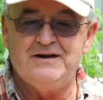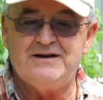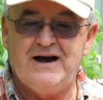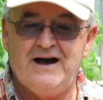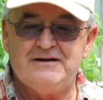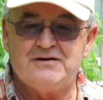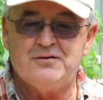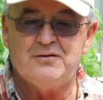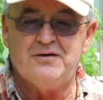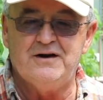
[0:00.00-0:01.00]
in
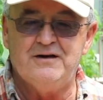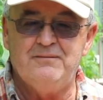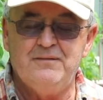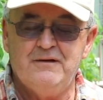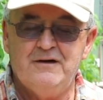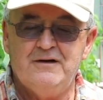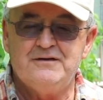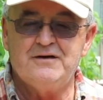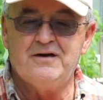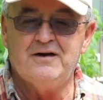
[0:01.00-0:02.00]
tassel, and
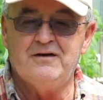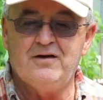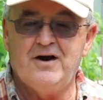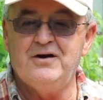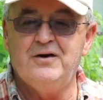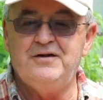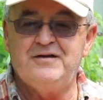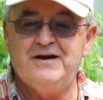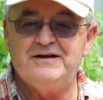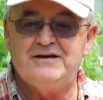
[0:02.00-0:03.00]
so a lot of good
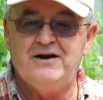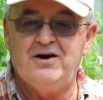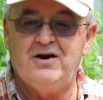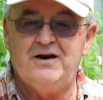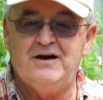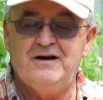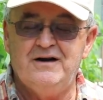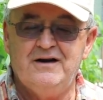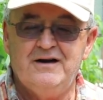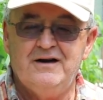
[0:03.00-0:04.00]
things here, and
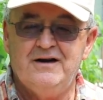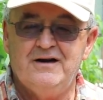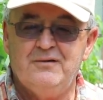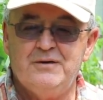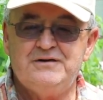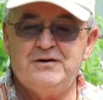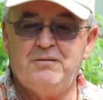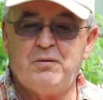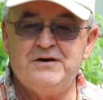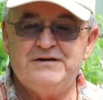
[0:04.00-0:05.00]
we sure
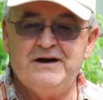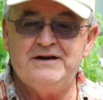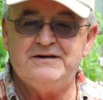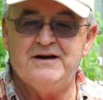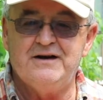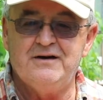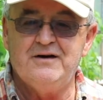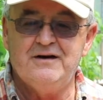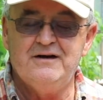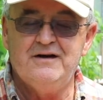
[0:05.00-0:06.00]
appreciate you
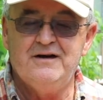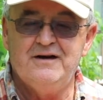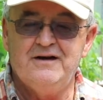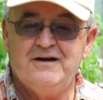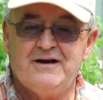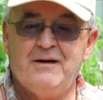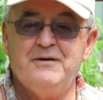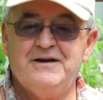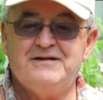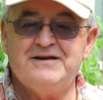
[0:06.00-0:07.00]

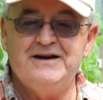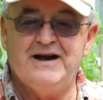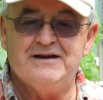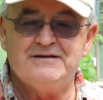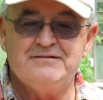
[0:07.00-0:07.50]
coming to see us.